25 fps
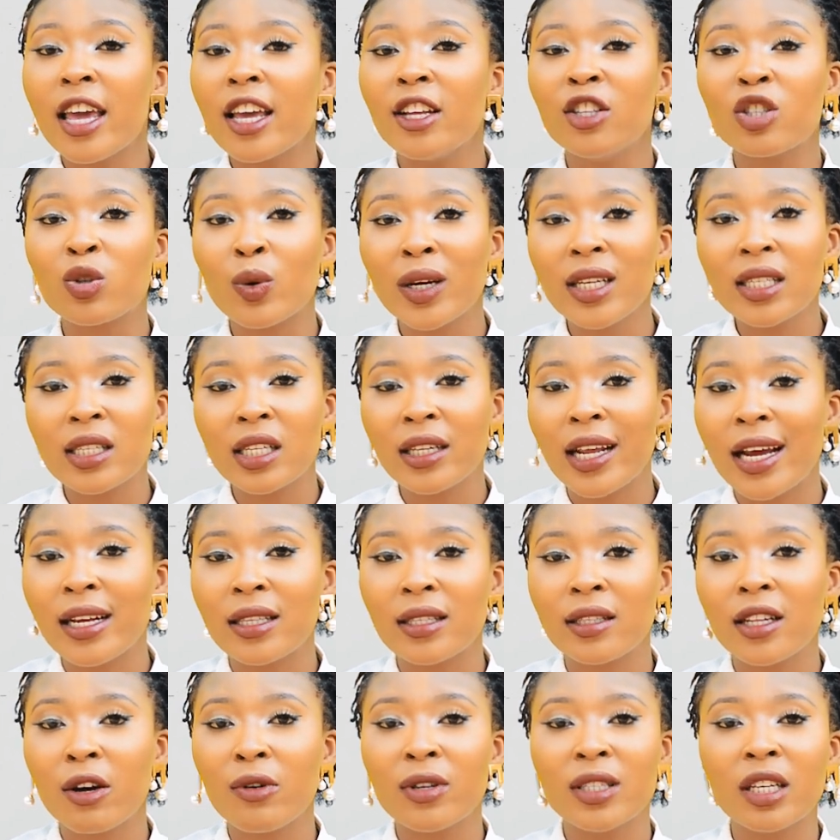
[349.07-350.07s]
In
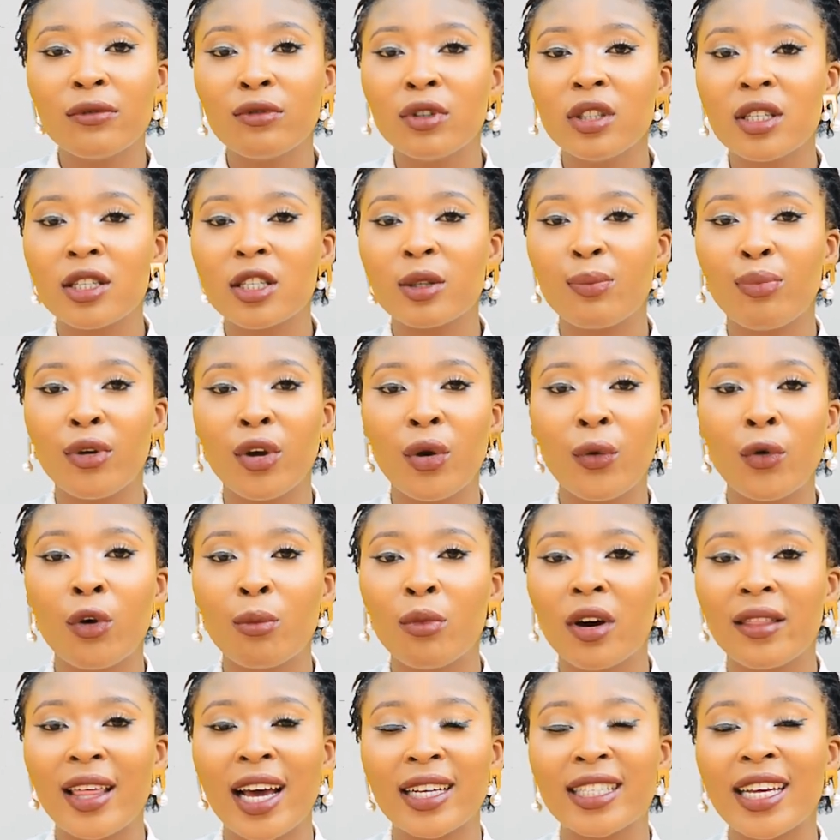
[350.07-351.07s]
2019, there was even this big
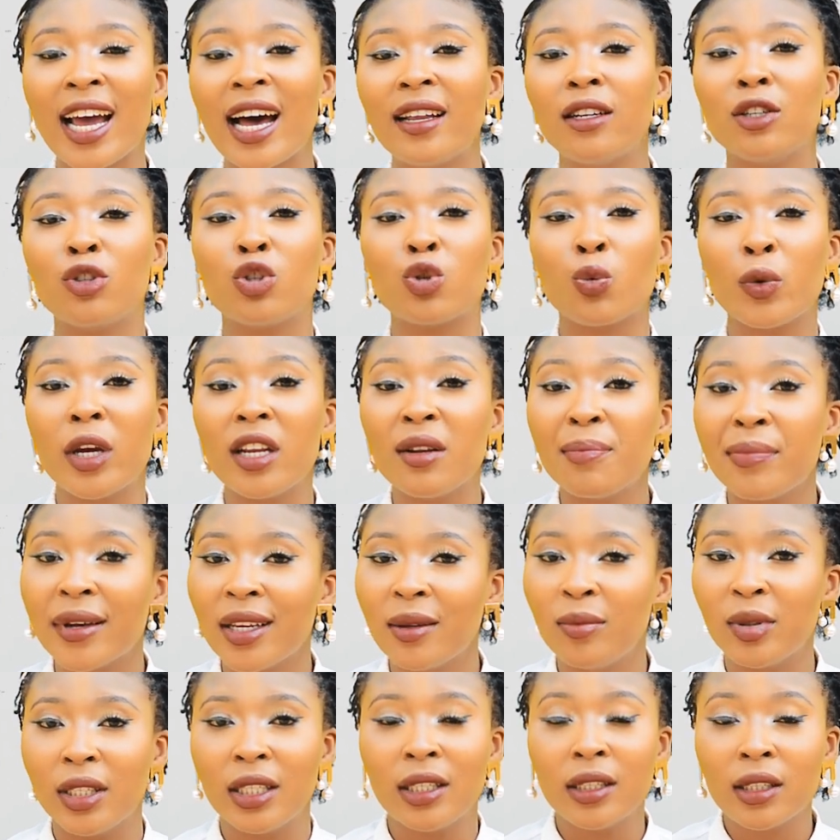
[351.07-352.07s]
rumor that she had a twin
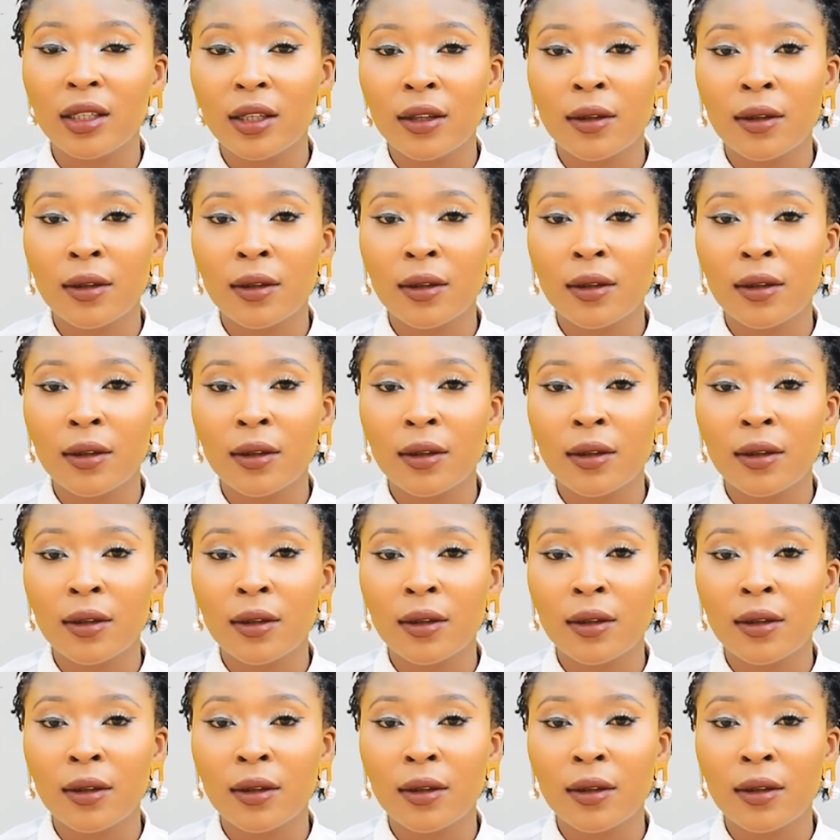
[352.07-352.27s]
baby.